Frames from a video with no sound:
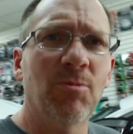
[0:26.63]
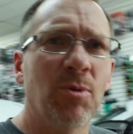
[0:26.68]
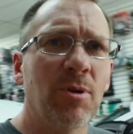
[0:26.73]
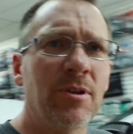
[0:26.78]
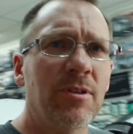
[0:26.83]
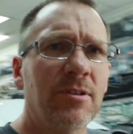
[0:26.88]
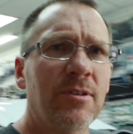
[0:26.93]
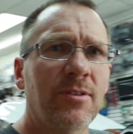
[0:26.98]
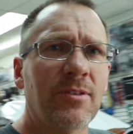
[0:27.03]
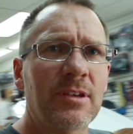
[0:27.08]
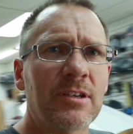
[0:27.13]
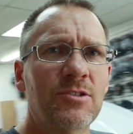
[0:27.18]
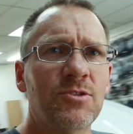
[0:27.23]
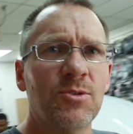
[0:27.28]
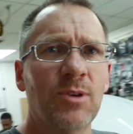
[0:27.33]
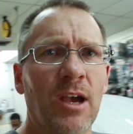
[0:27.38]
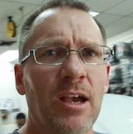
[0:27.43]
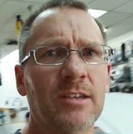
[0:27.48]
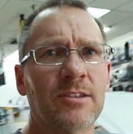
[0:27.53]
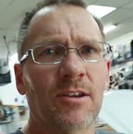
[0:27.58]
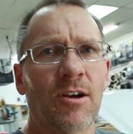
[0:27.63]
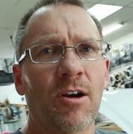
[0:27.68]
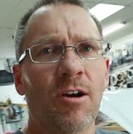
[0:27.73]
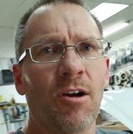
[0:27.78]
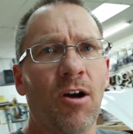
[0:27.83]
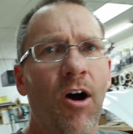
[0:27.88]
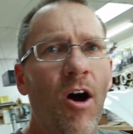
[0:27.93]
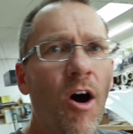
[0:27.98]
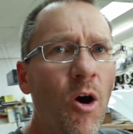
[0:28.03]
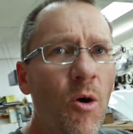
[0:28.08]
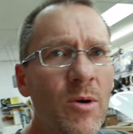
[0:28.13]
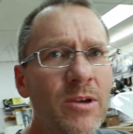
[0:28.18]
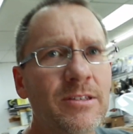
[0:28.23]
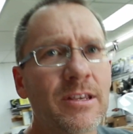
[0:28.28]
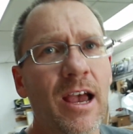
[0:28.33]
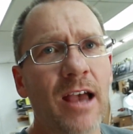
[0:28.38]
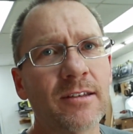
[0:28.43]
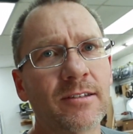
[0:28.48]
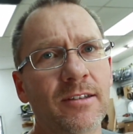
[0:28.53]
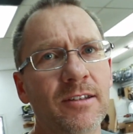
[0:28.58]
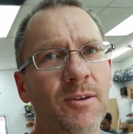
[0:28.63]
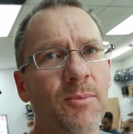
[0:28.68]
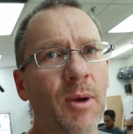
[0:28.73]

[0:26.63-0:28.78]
one of the things you guys are always asking